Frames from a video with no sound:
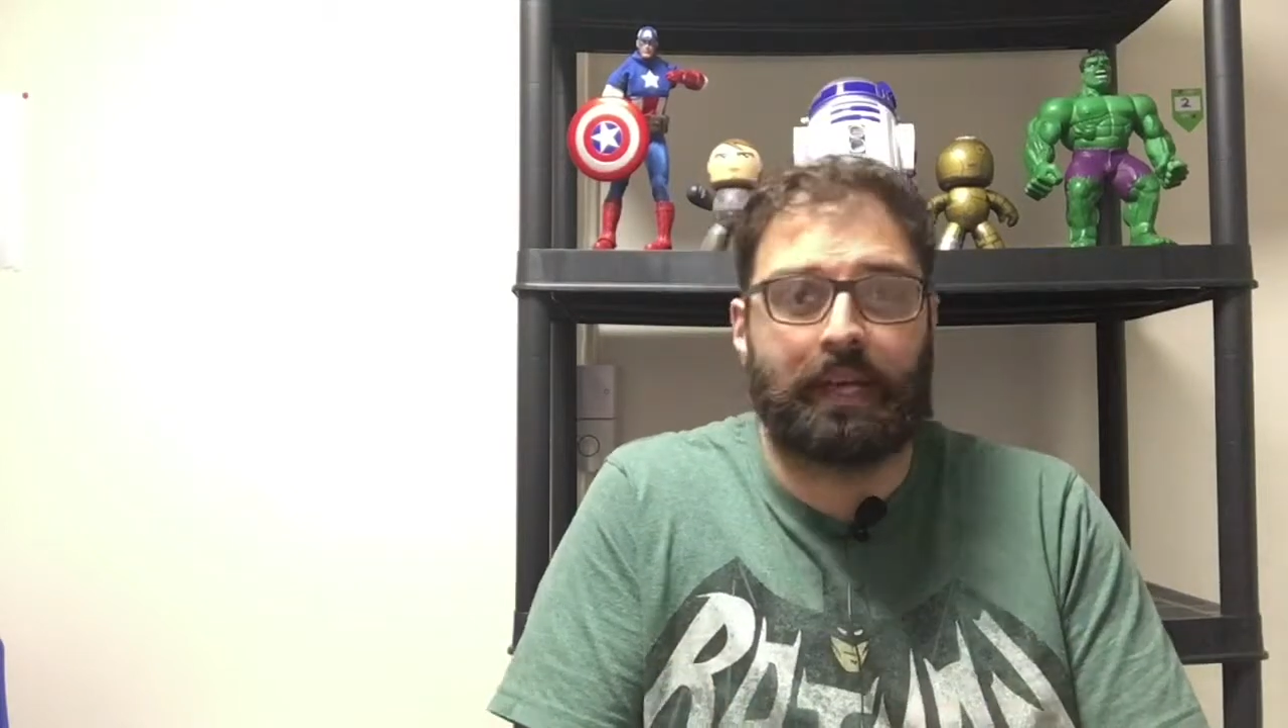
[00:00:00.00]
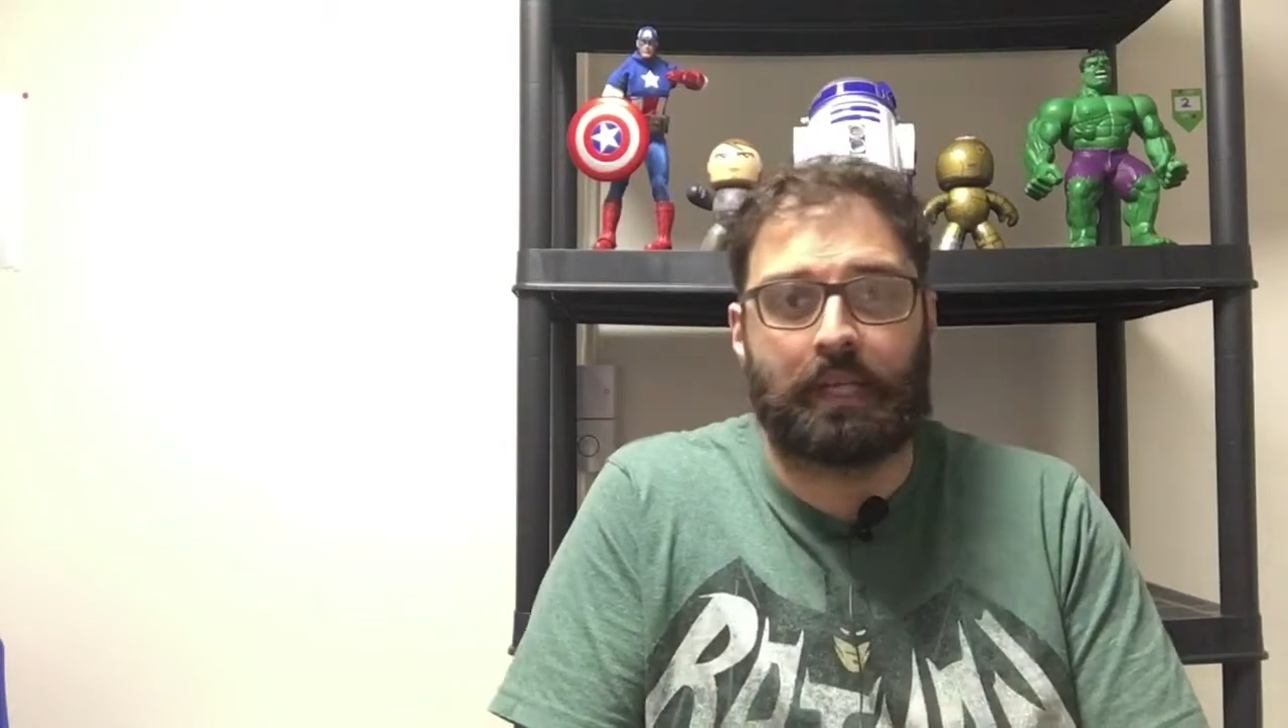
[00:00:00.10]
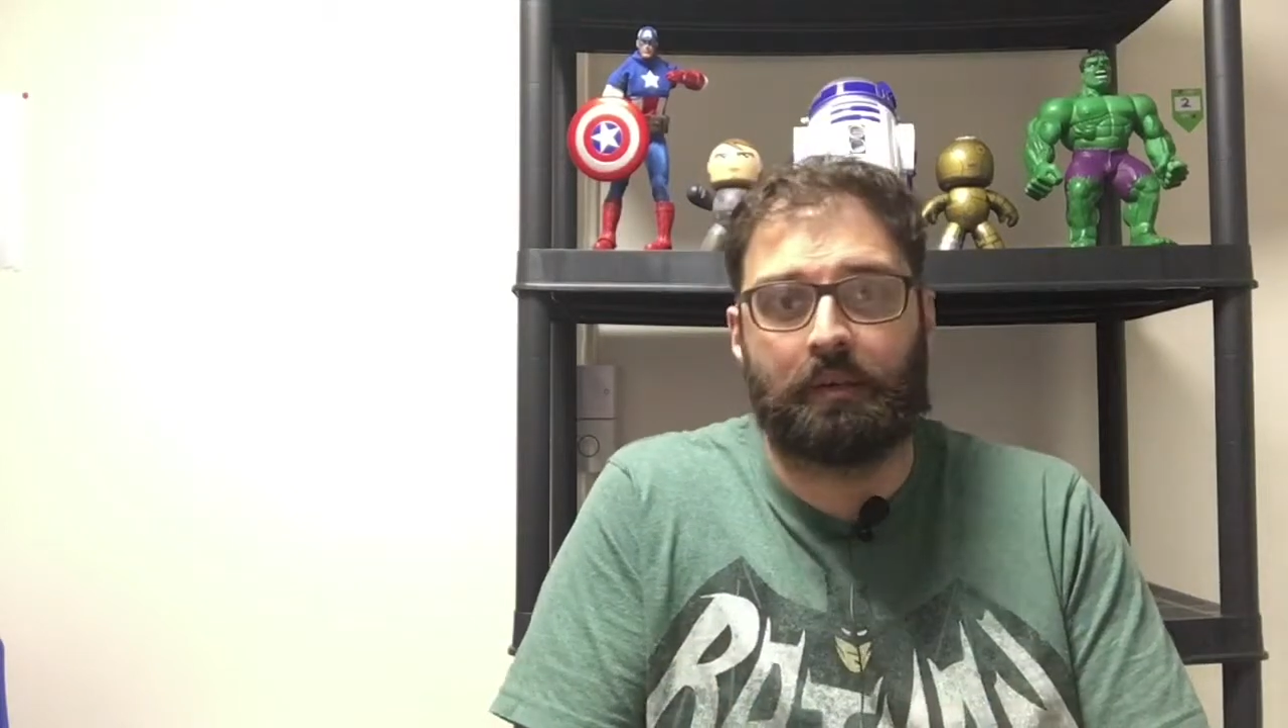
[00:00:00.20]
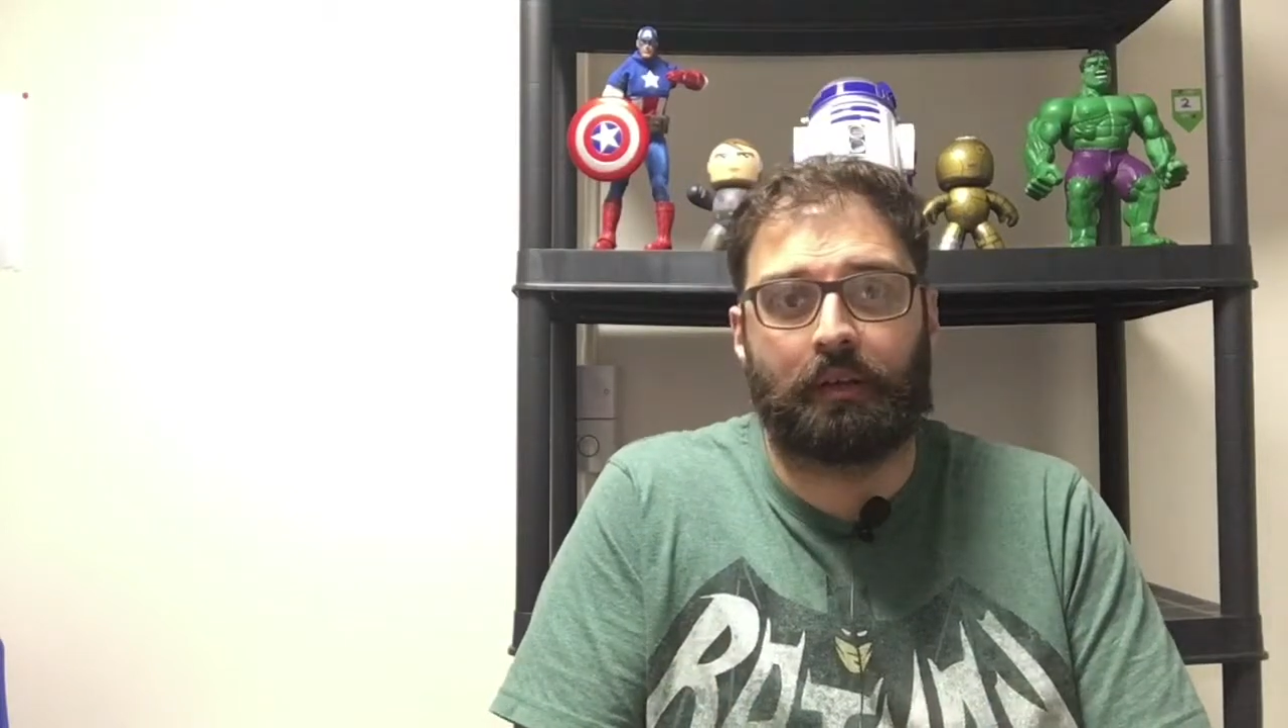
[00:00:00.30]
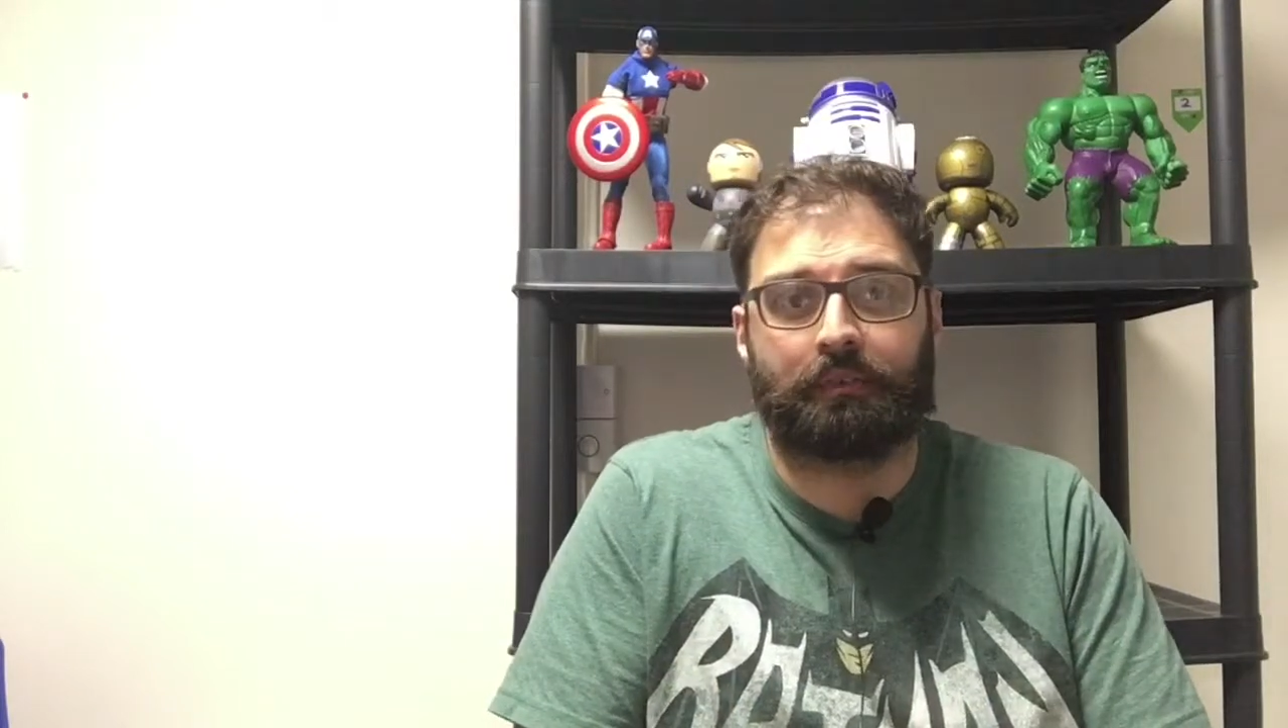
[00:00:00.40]
I
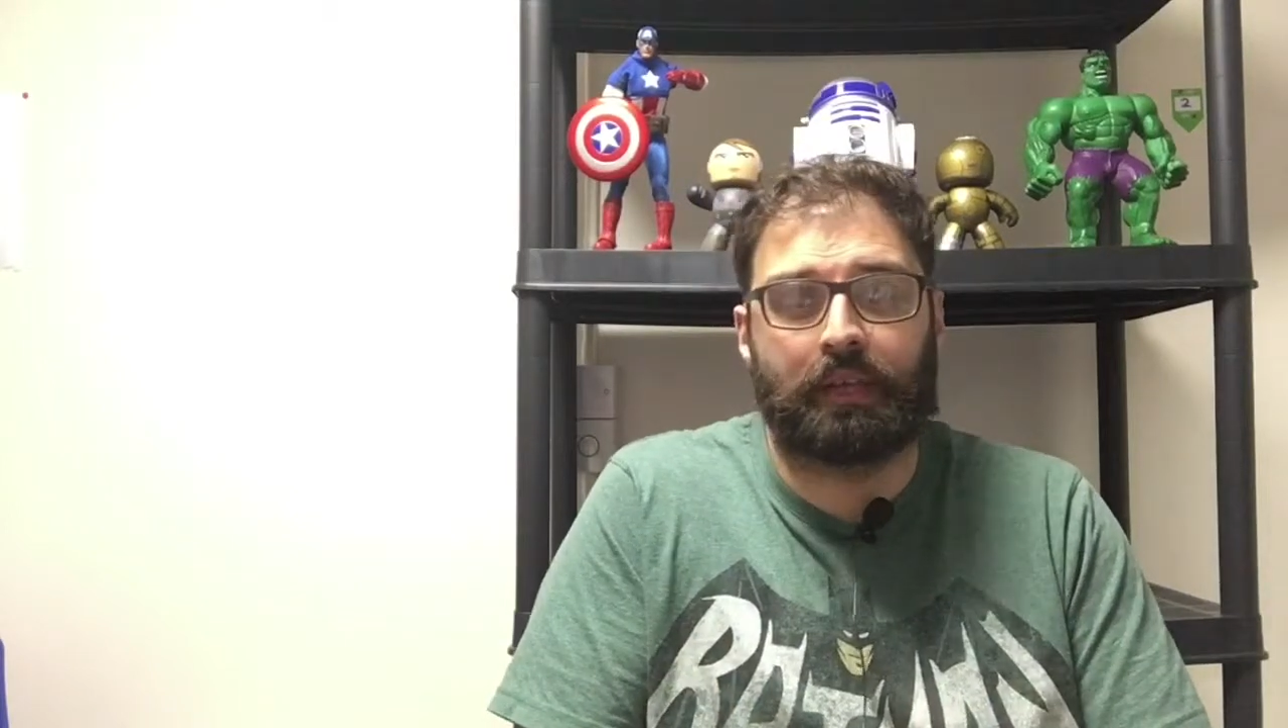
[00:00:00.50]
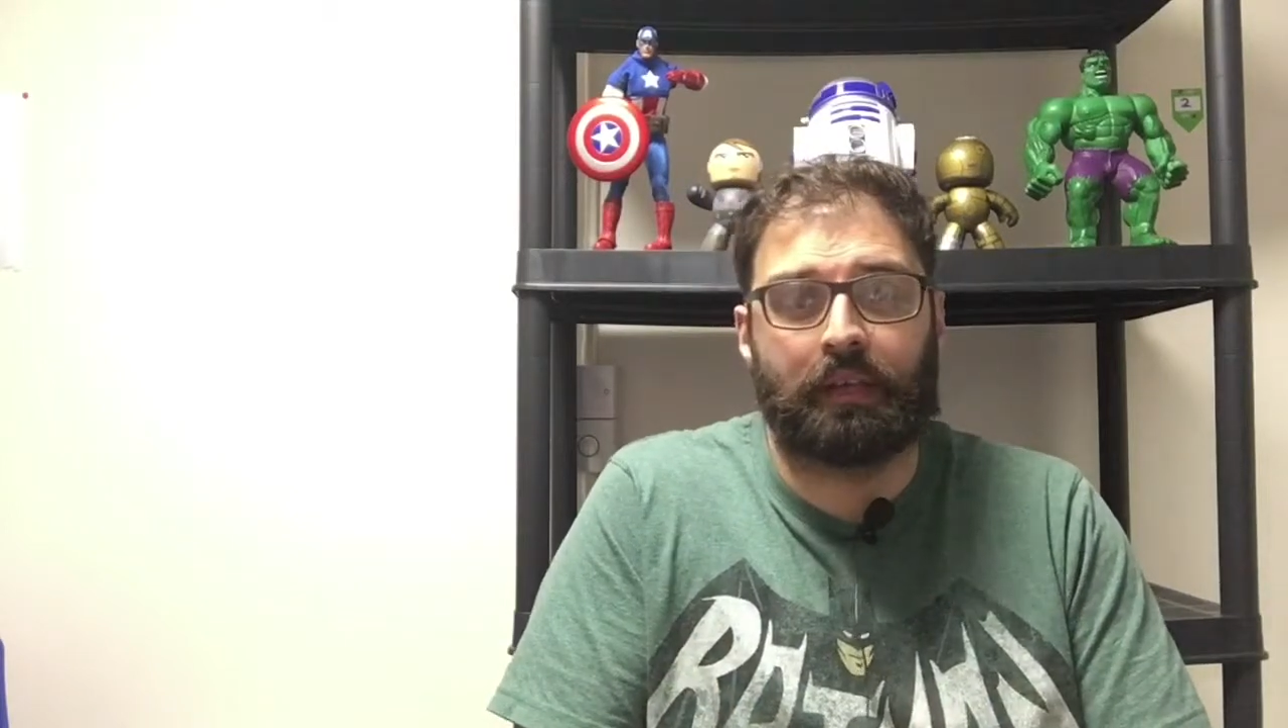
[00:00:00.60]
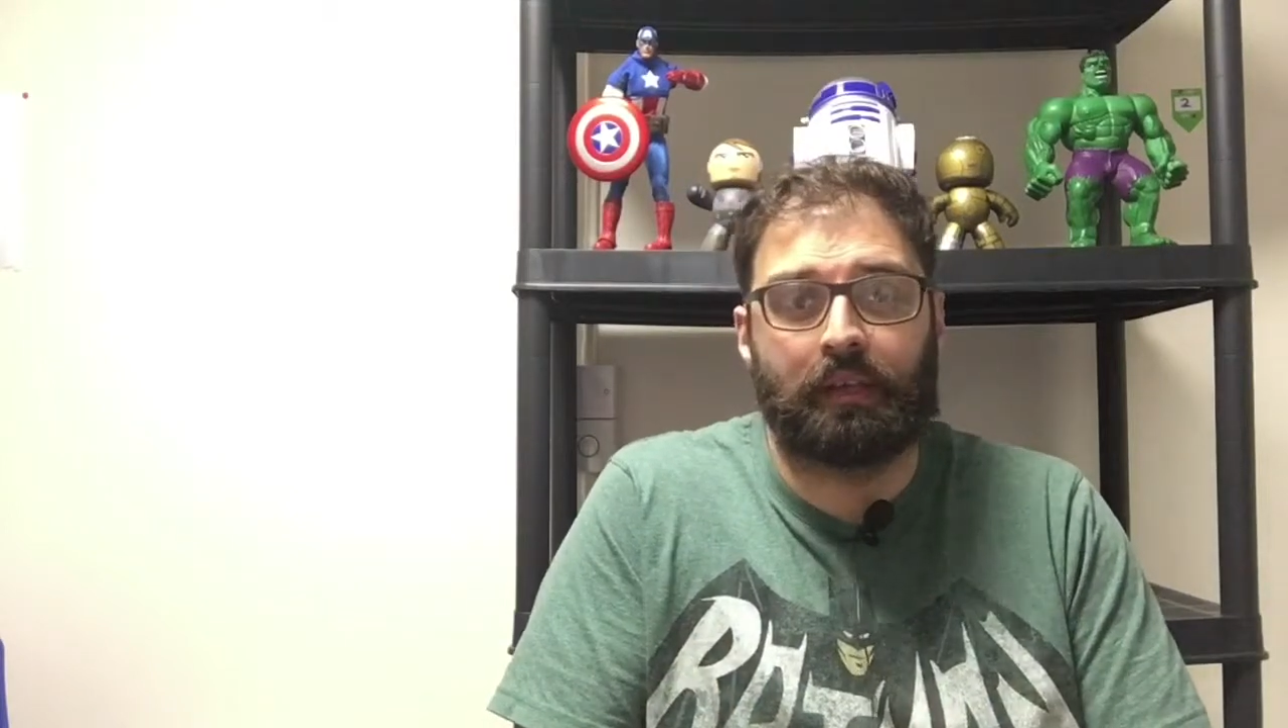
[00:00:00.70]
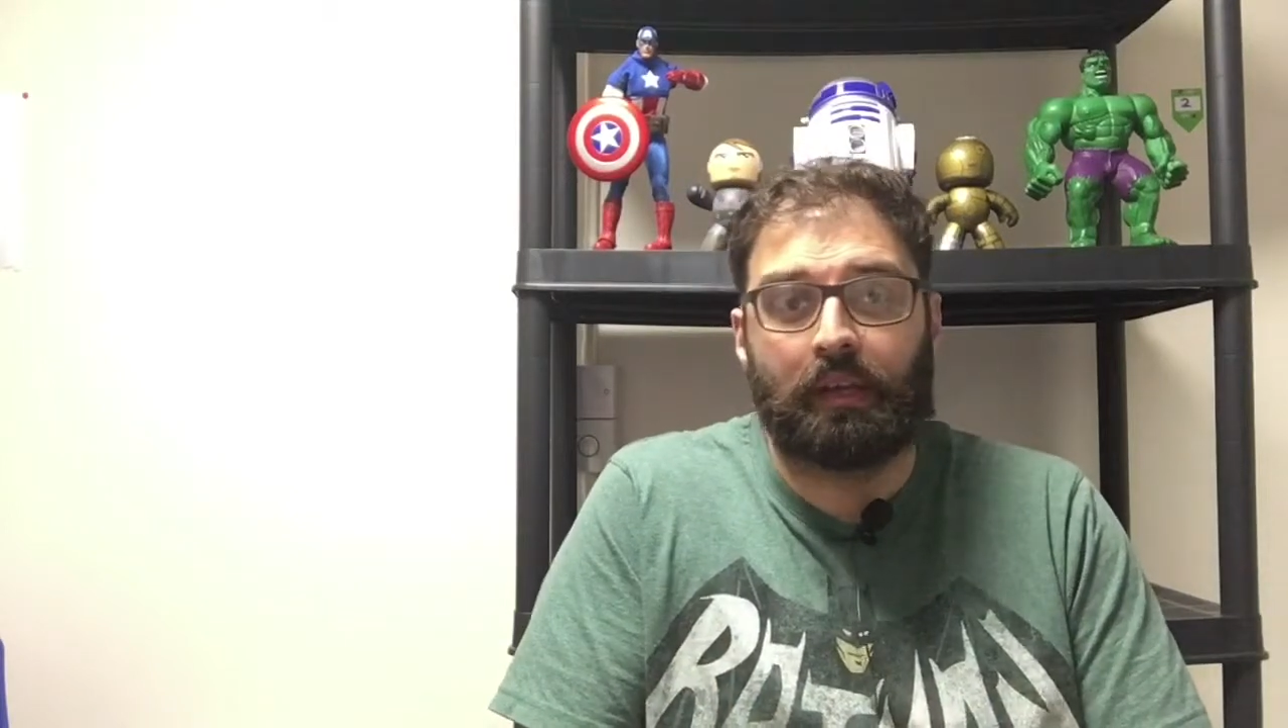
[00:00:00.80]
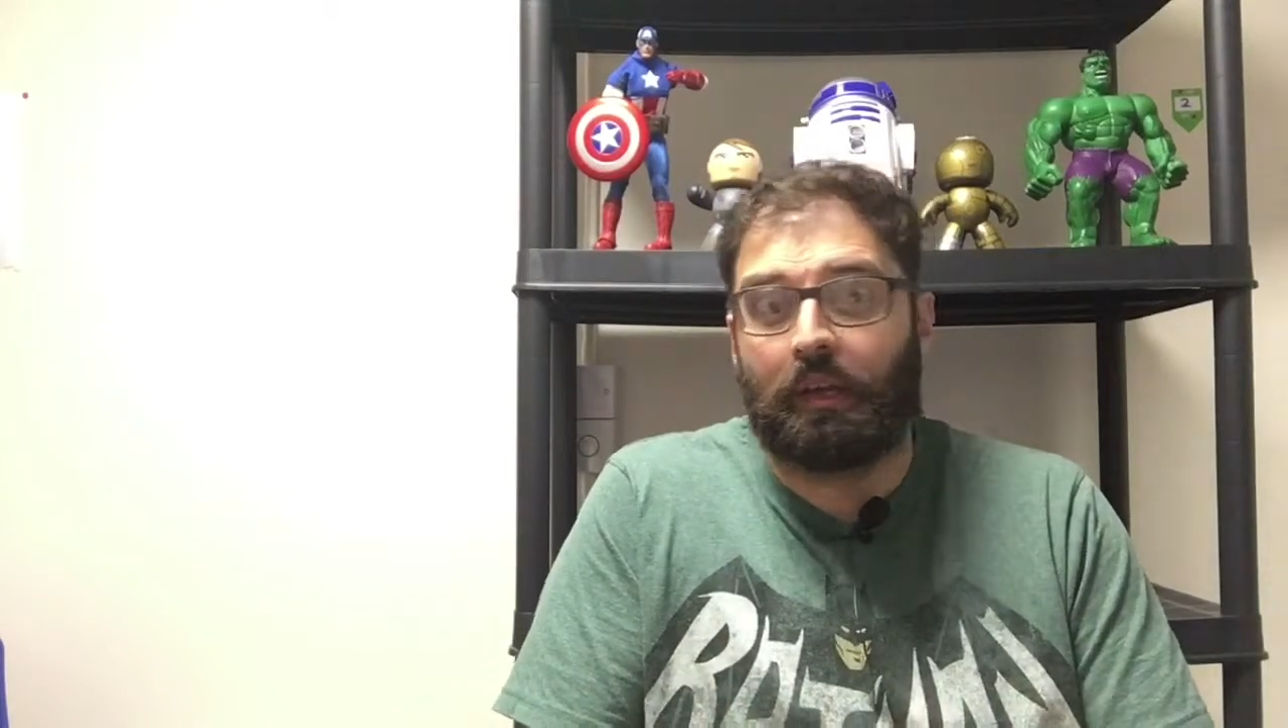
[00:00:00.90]
hear you asking?